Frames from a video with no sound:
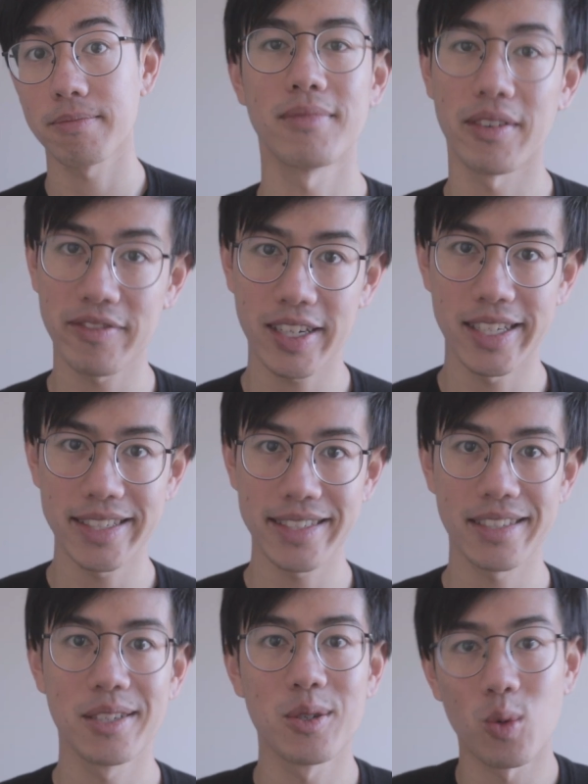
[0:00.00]
But
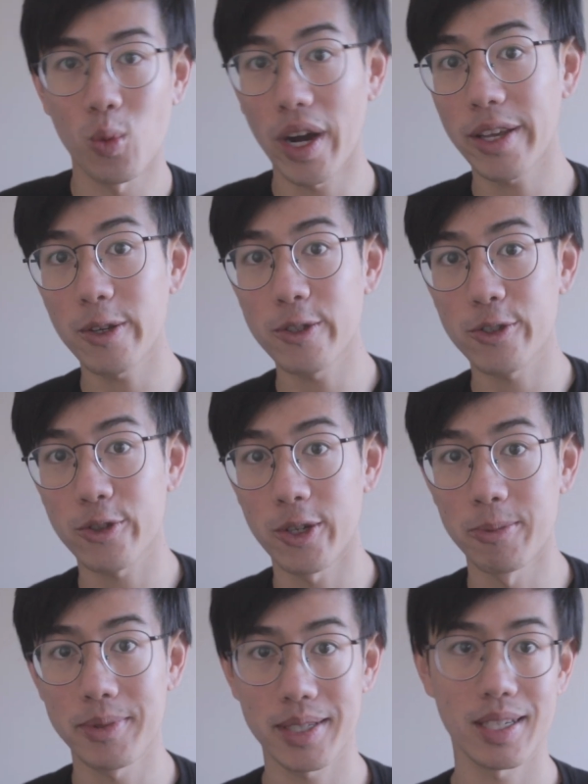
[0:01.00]
first, why use
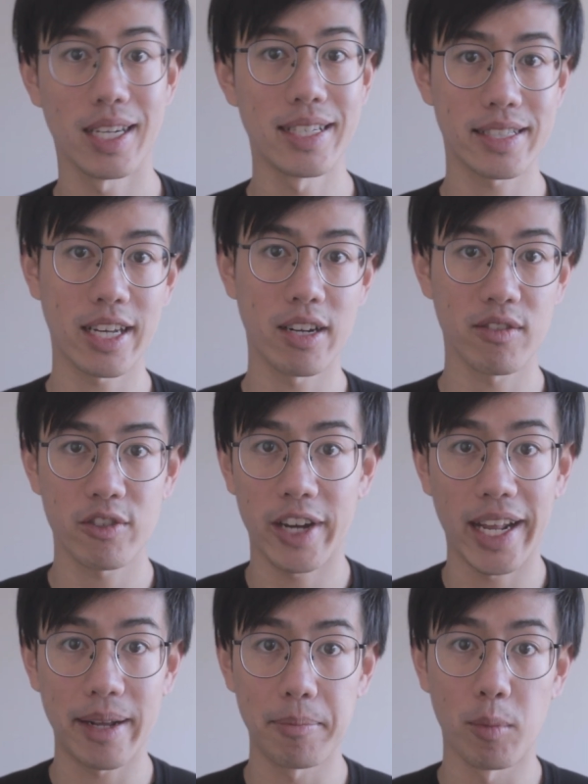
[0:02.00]
groups instead of
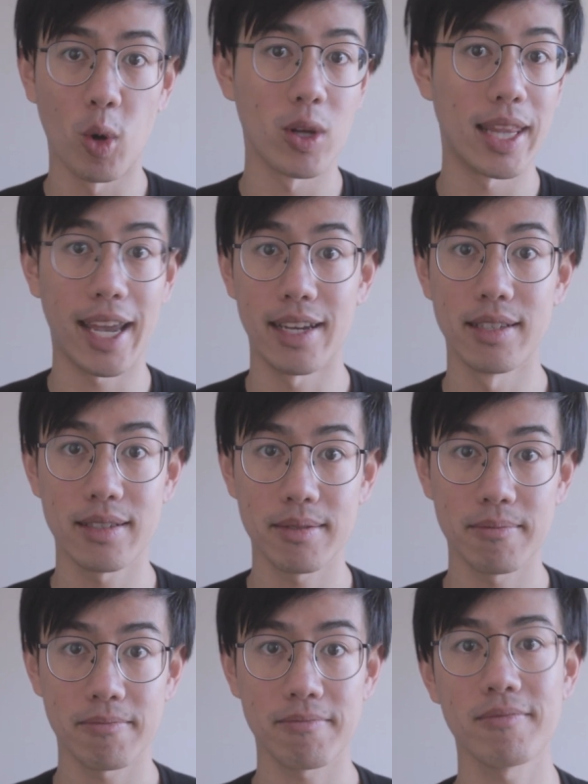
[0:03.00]
creating more layers?
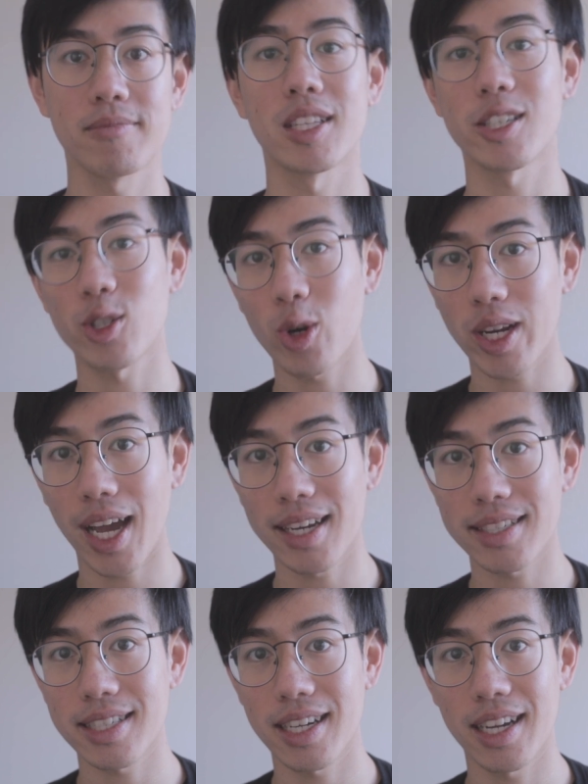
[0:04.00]
The short
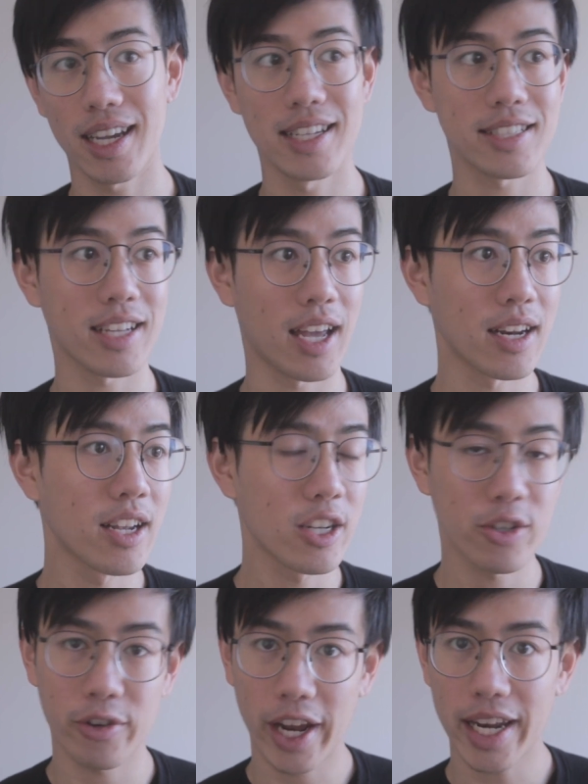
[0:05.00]
answer is that
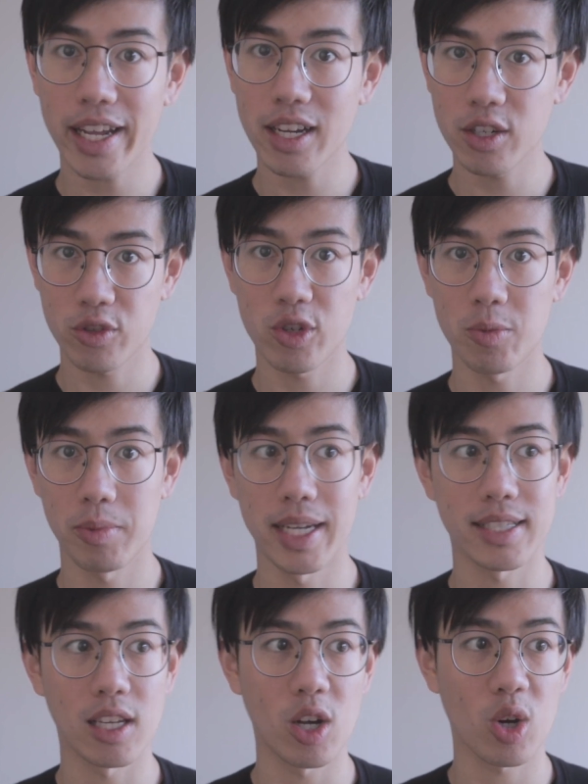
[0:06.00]
creating a group
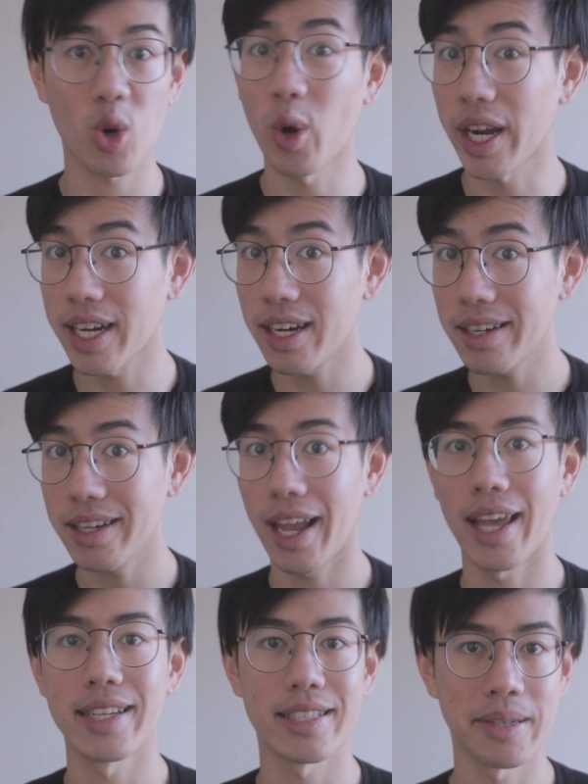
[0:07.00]
is a lot quicker
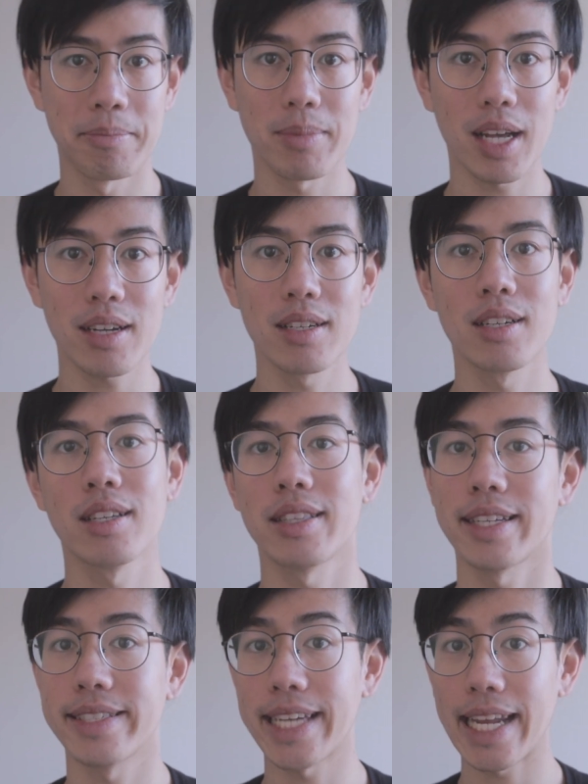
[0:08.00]
and simpler
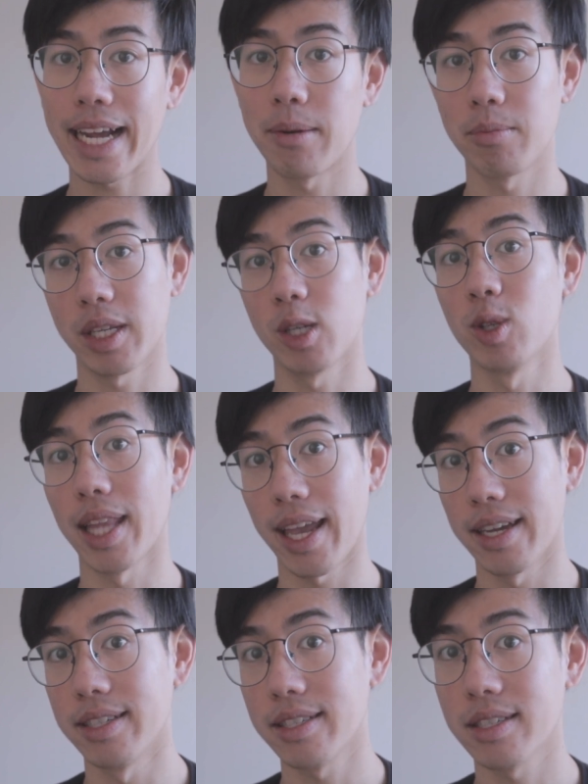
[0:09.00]
than setting up new
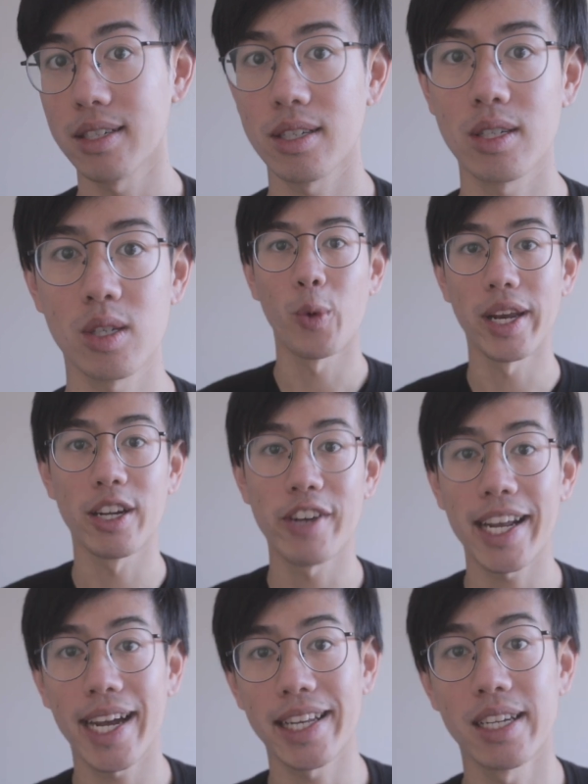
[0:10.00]
layers. When a
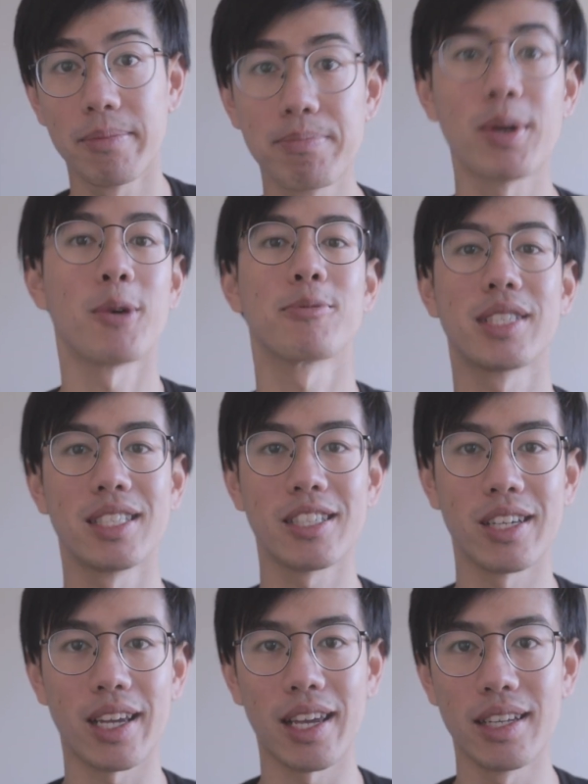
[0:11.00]
great idea pops
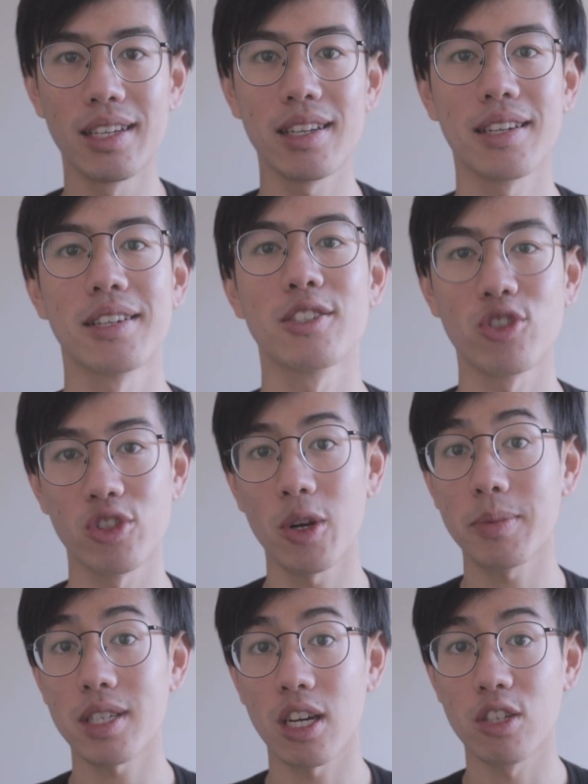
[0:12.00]
into your head,
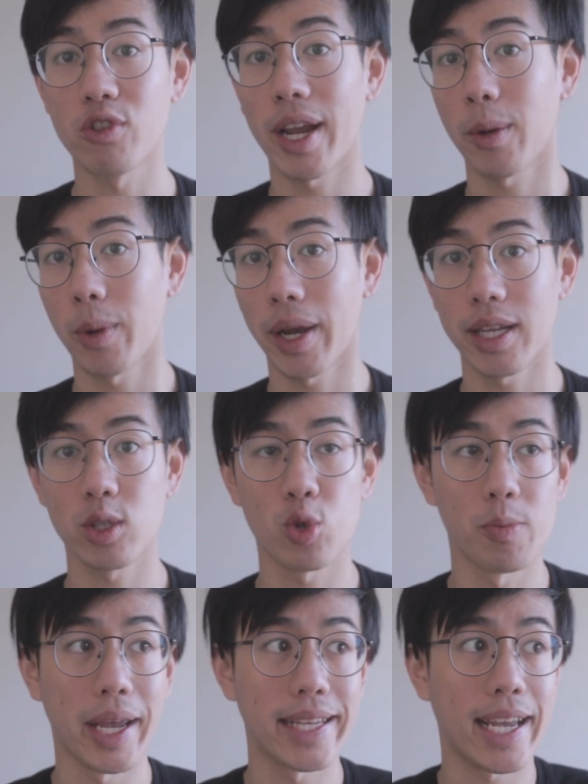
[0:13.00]
groups are a great way
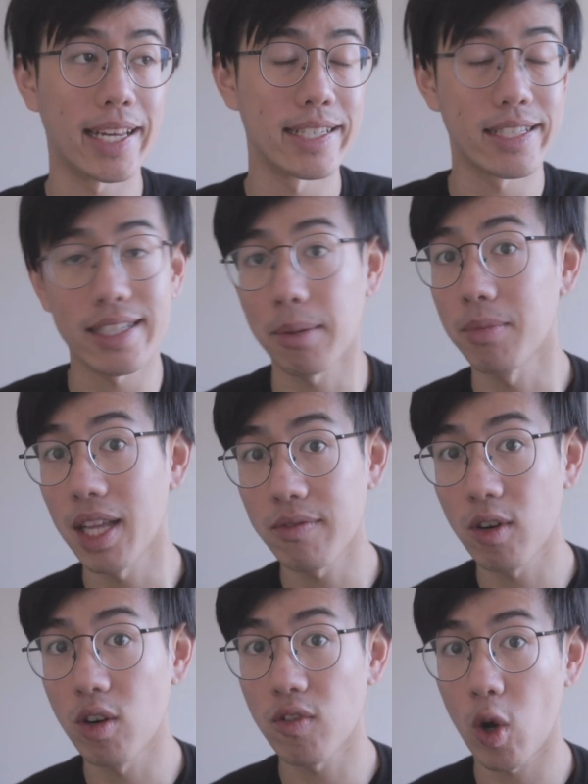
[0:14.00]
to maintain some
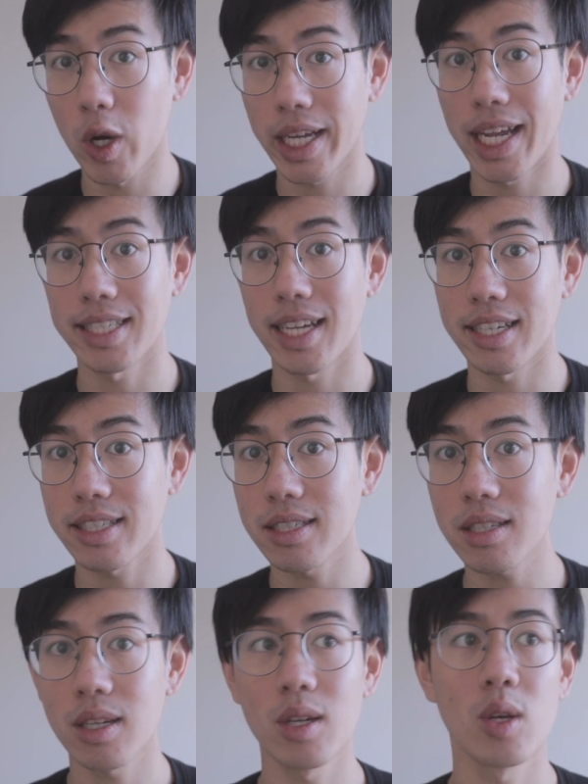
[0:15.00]
level of
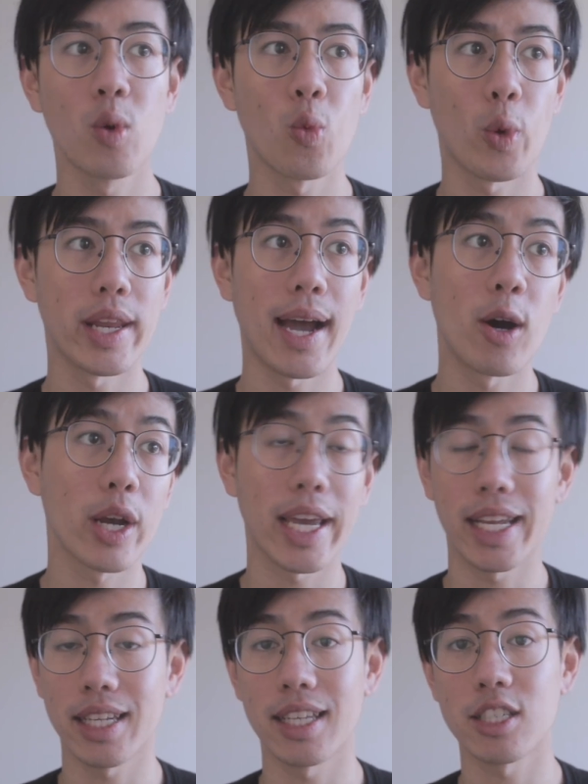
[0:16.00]
organization without
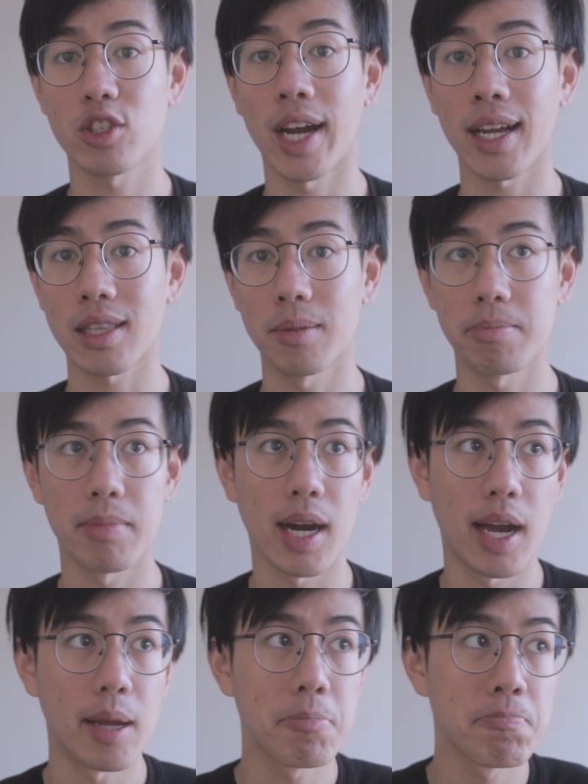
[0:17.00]
getting distracted
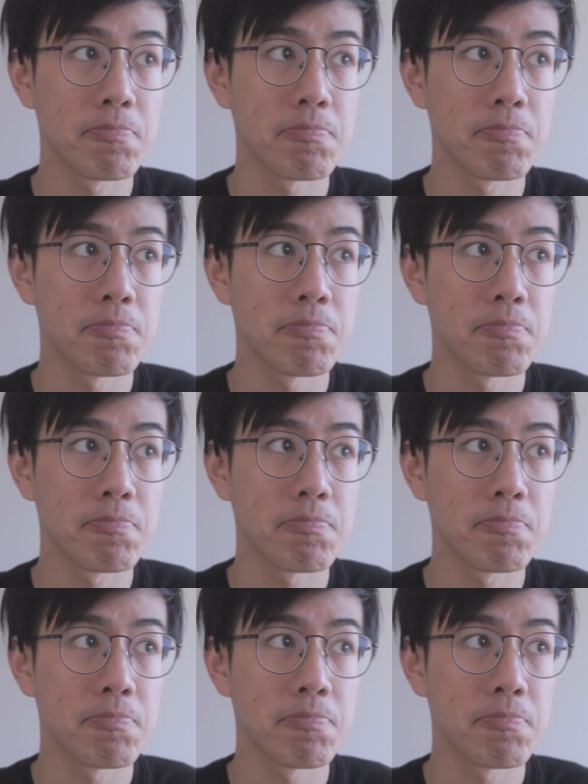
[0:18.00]
by